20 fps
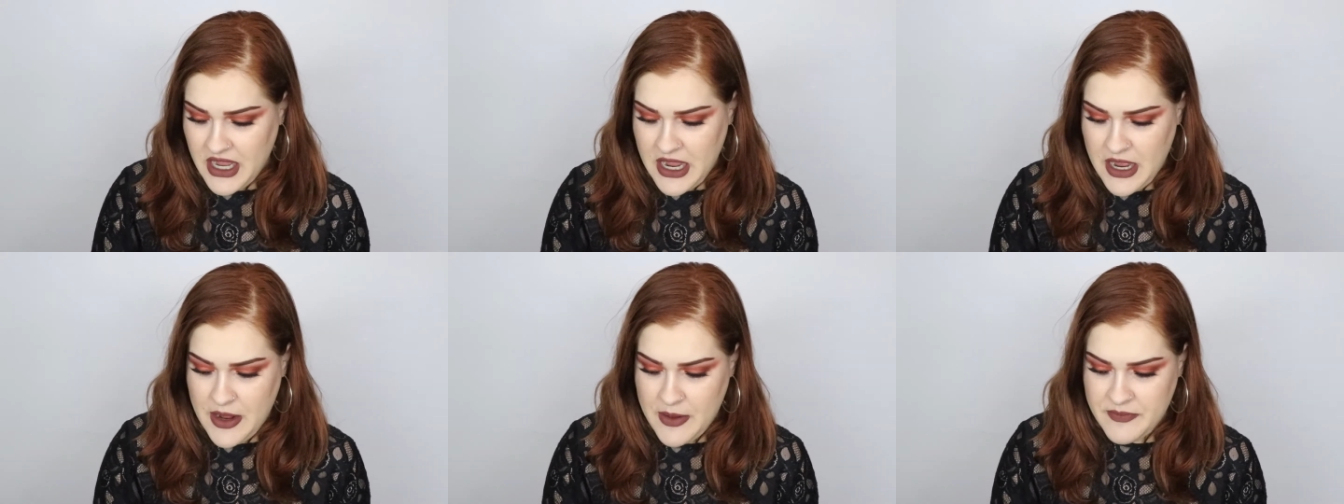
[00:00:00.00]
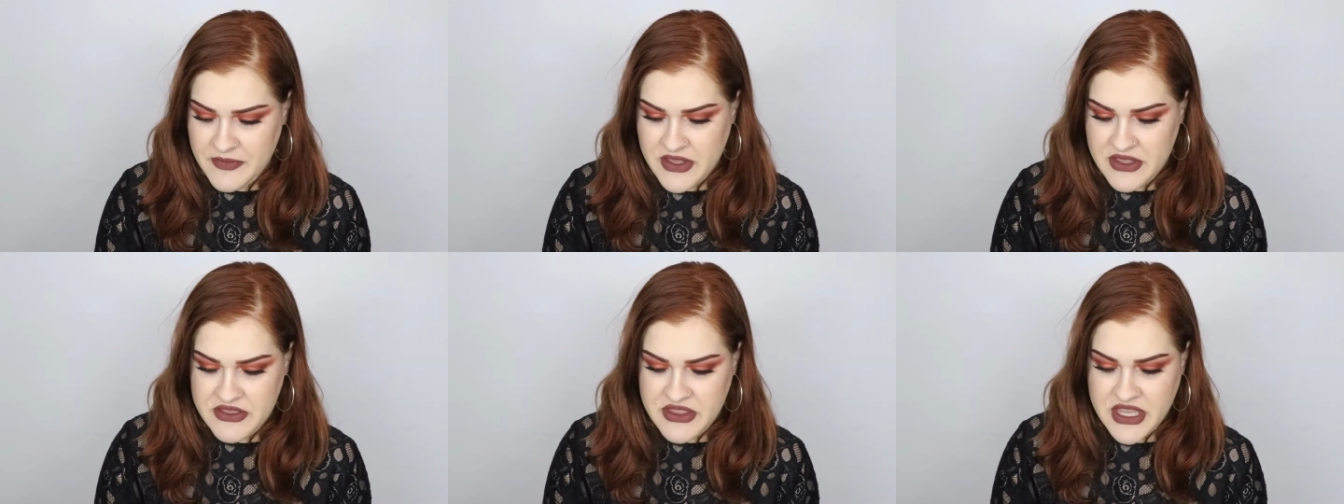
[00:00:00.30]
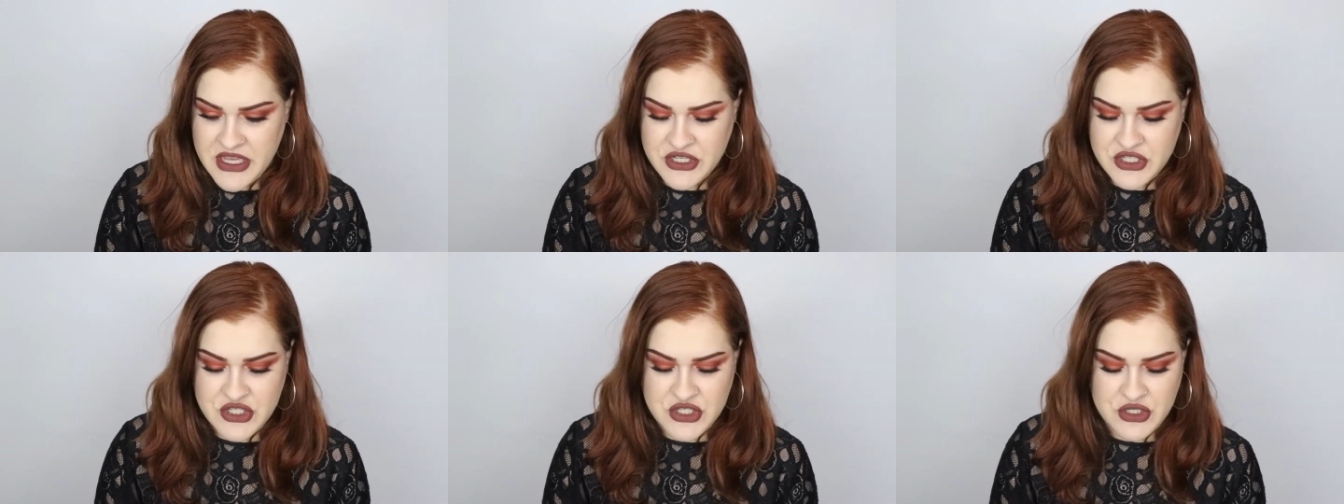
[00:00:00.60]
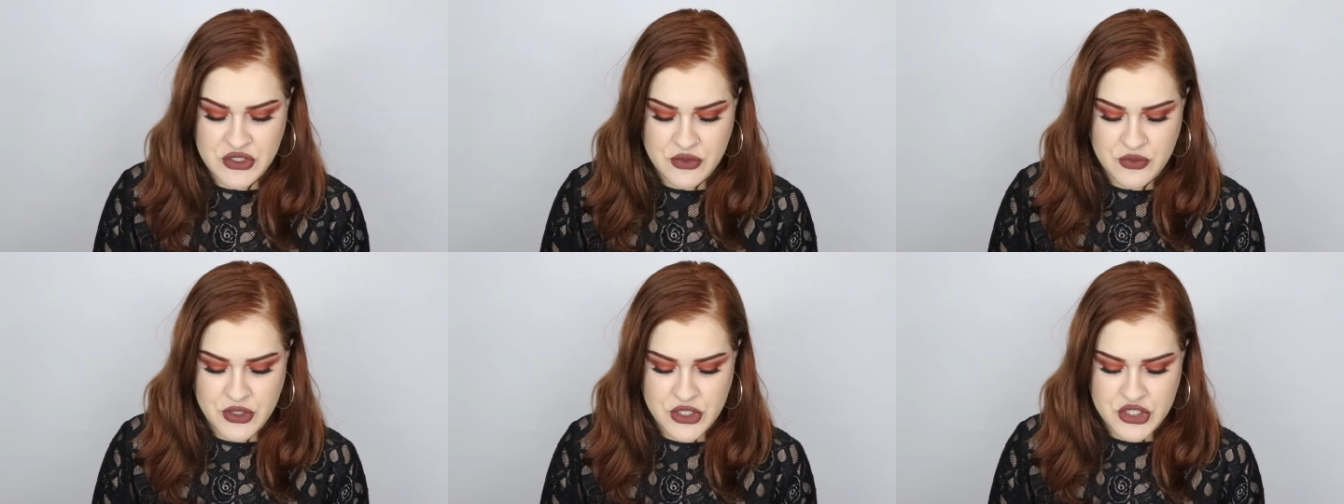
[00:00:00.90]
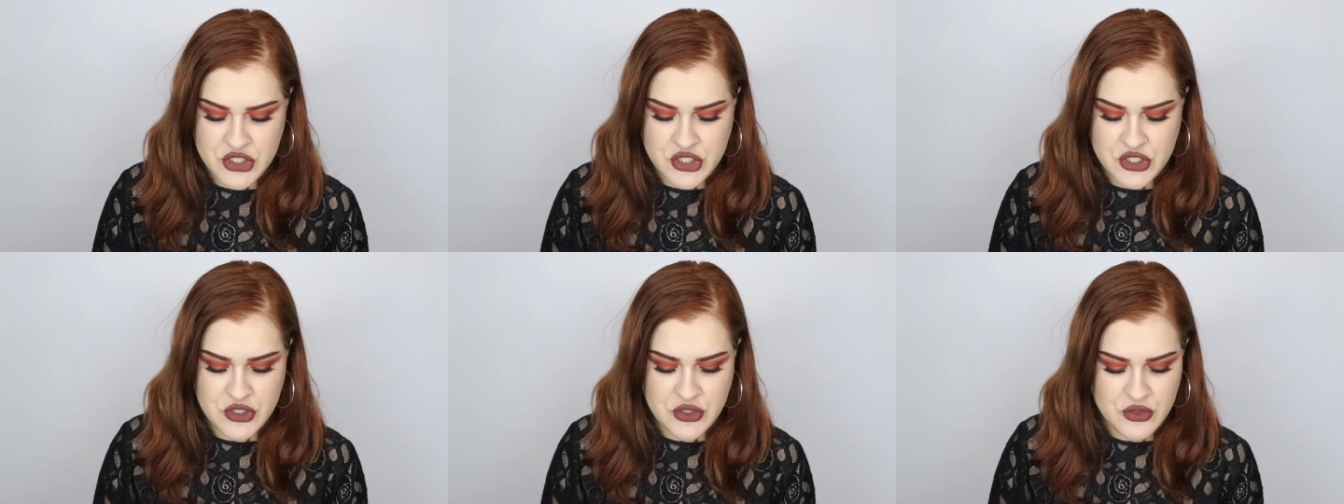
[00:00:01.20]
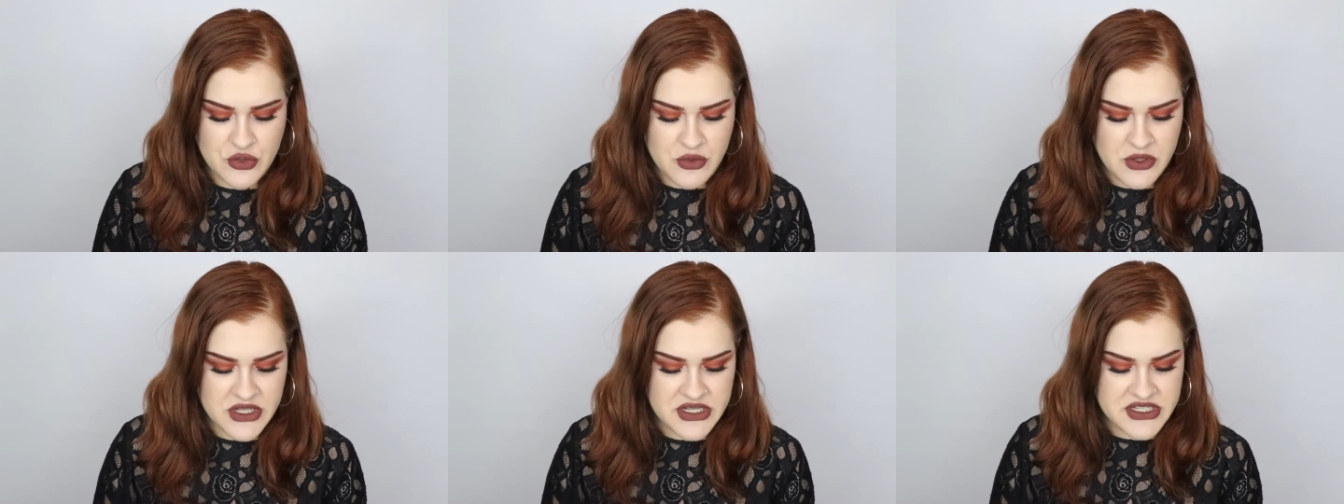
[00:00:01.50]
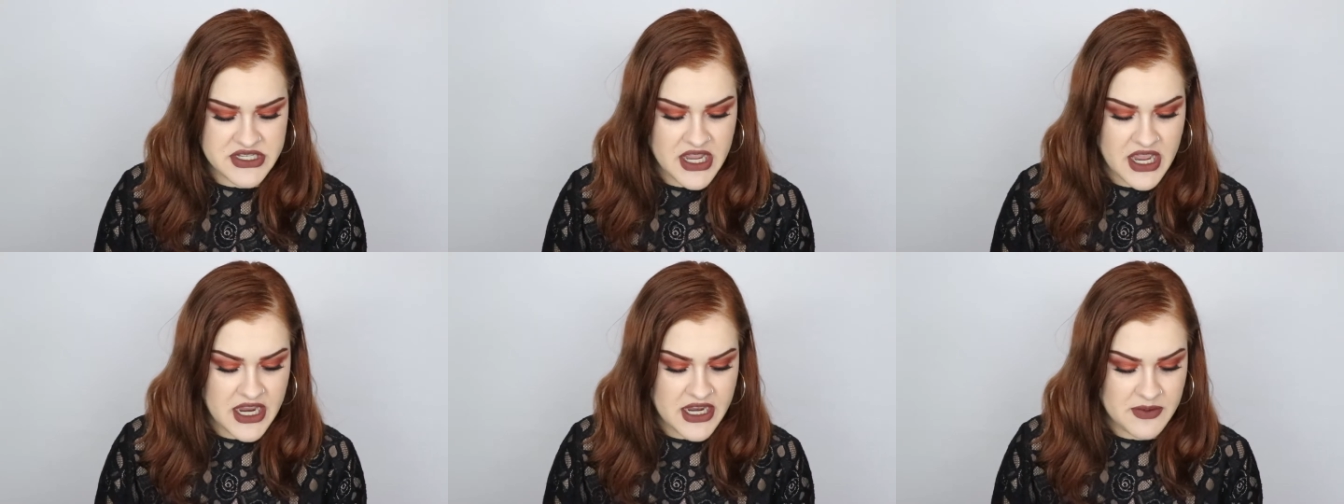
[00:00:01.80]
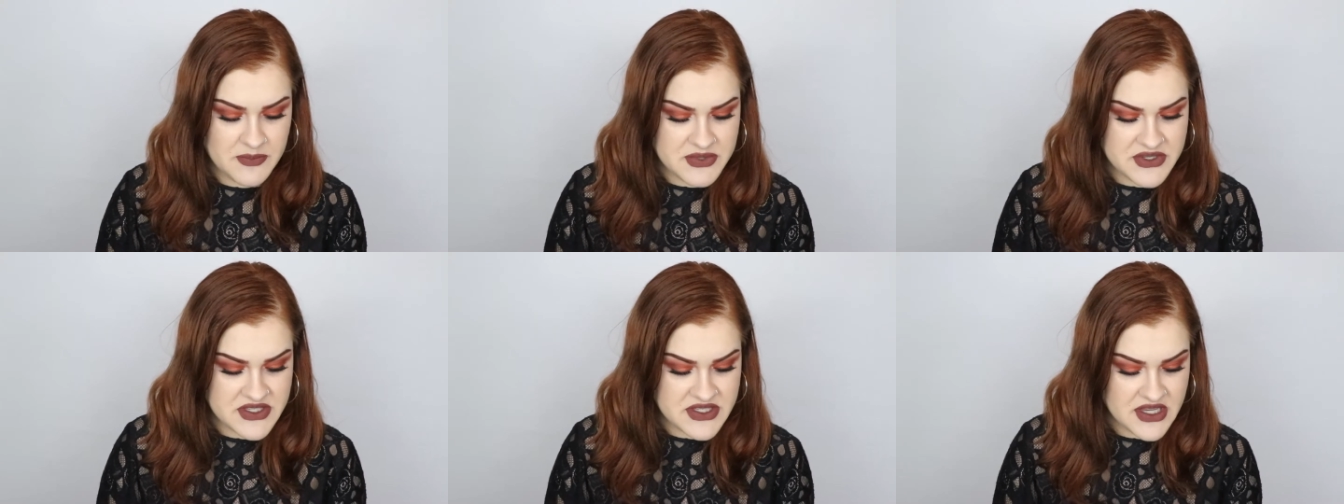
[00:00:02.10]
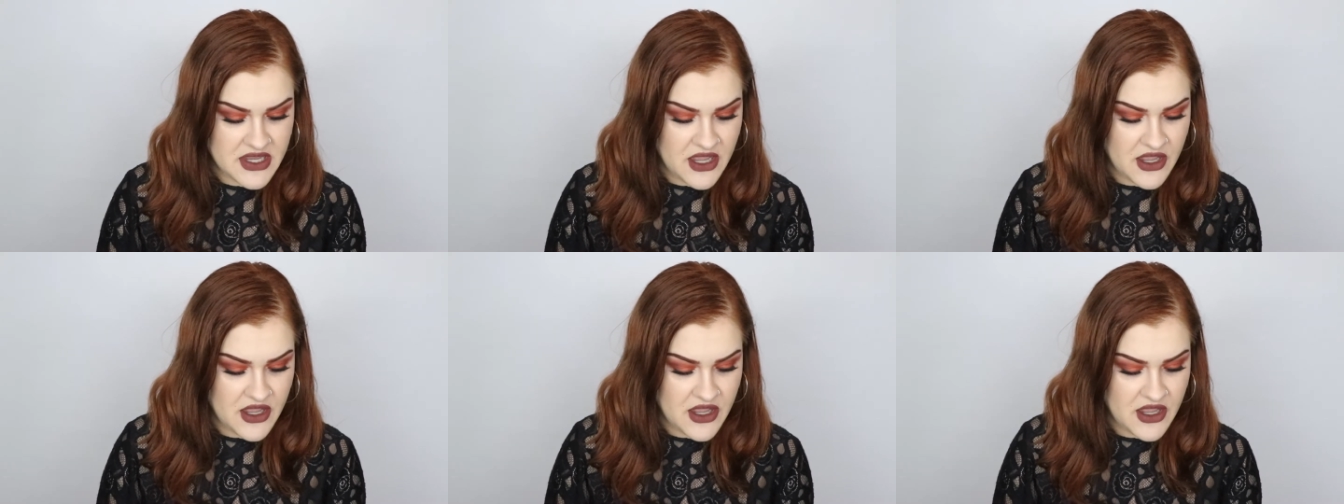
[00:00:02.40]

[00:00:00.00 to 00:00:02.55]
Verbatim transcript: Um, they do two types